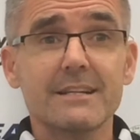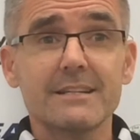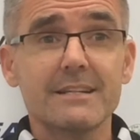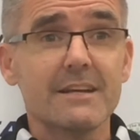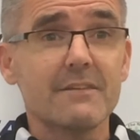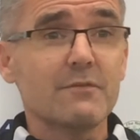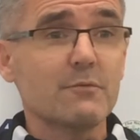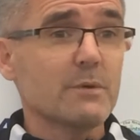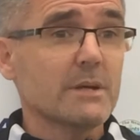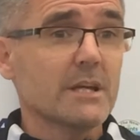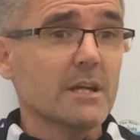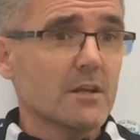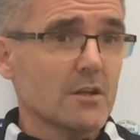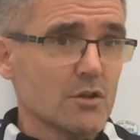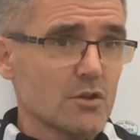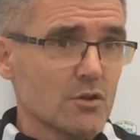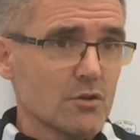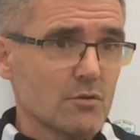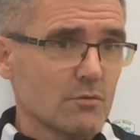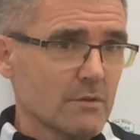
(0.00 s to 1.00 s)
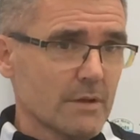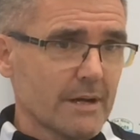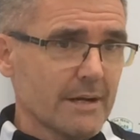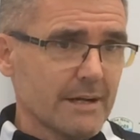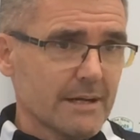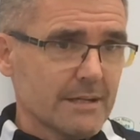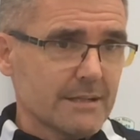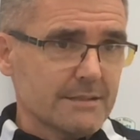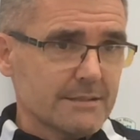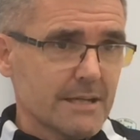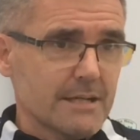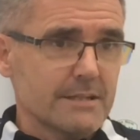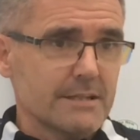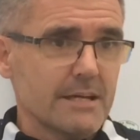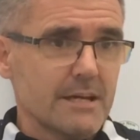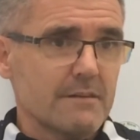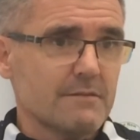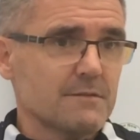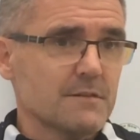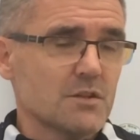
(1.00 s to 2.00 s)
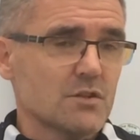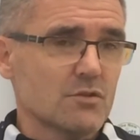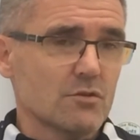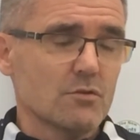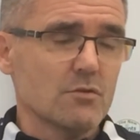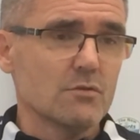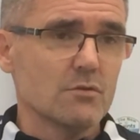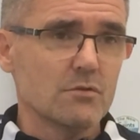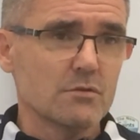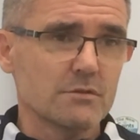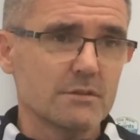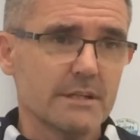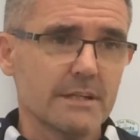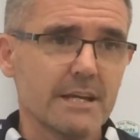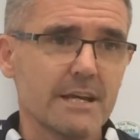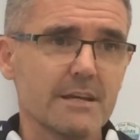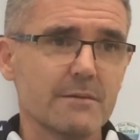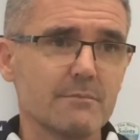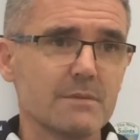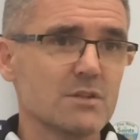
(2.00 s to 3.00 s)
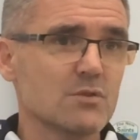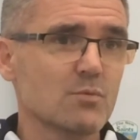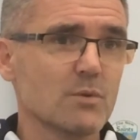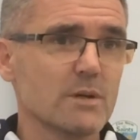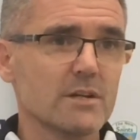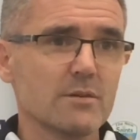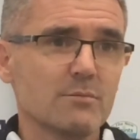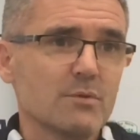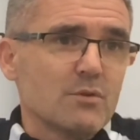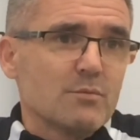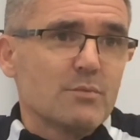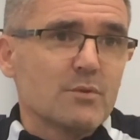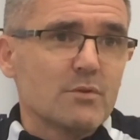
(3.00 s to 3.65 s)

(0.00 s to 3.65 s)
And if we can do that, then yeah, for sure, the game is winnable.